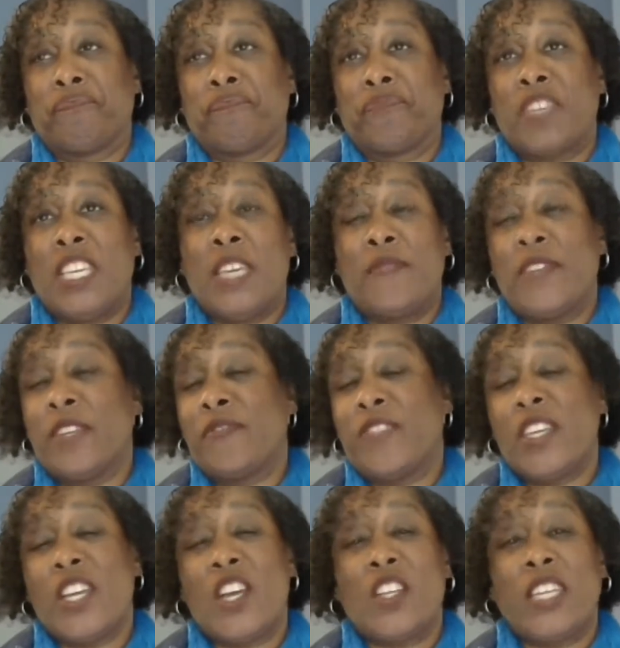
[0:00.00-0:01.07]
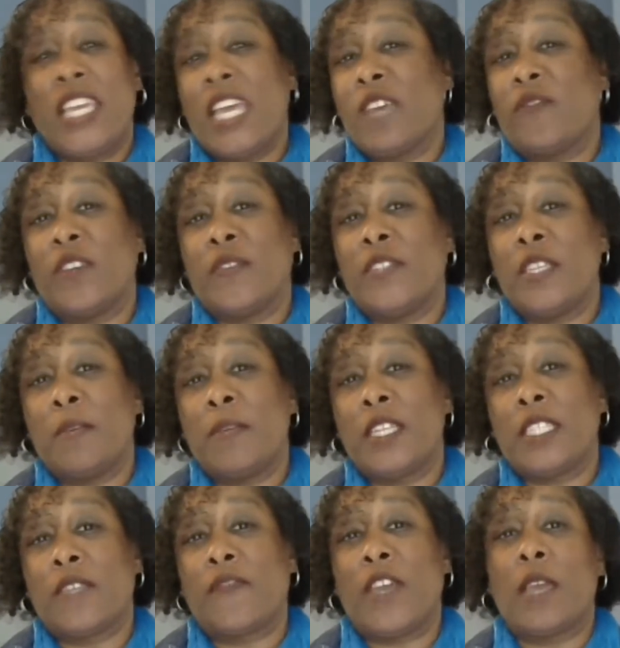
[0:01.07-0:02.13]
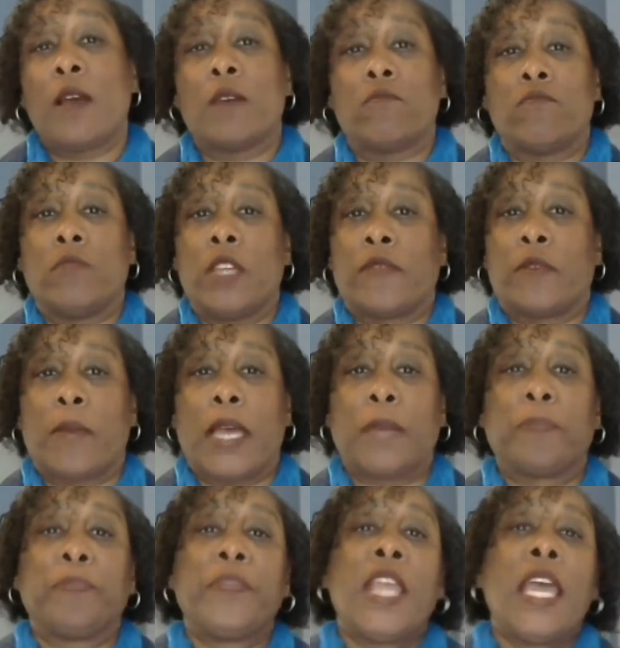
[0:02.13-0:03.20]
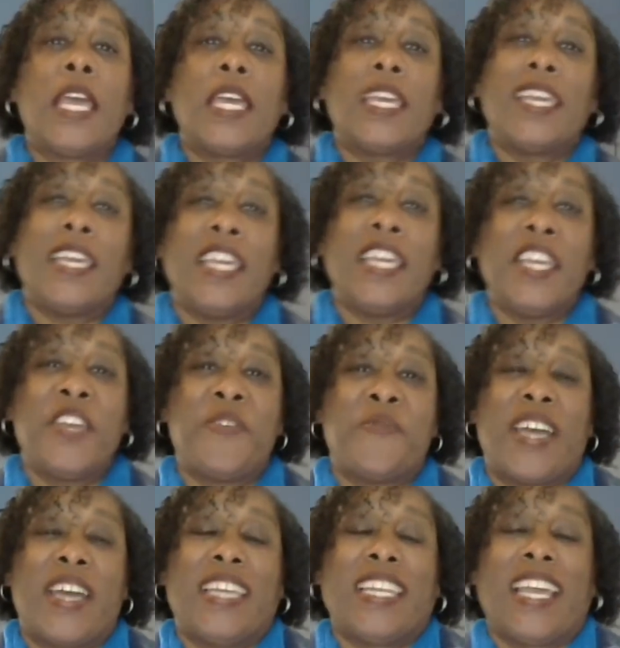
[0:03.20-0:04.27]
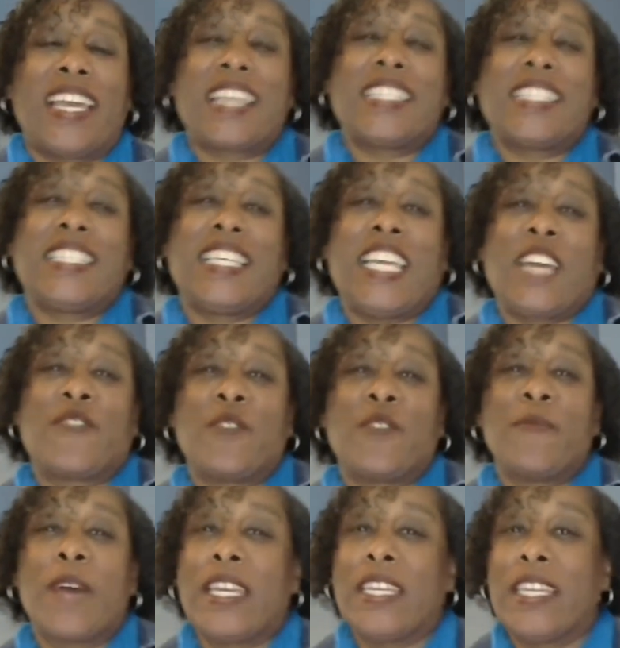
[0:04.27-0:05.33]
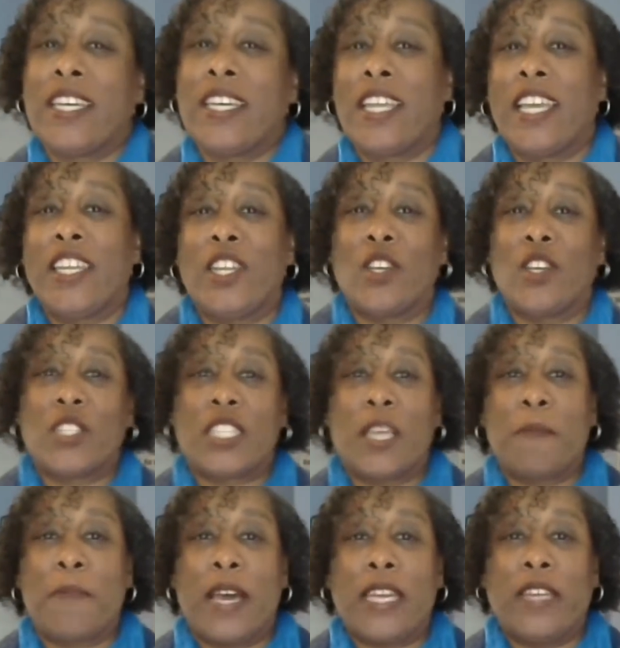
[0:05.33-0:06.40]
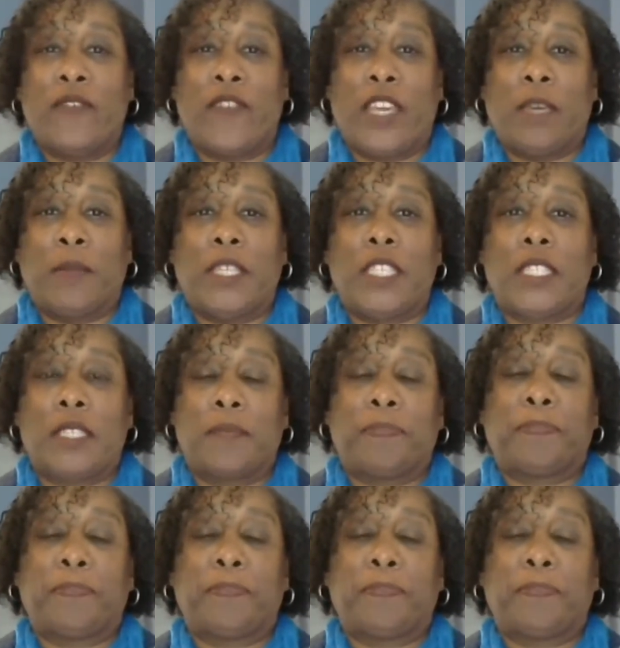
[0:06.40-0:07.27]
Even if they only have 15 minutes of fame. Oh, never mind. Anyway, like I said, everybody in LA knows somebody famous.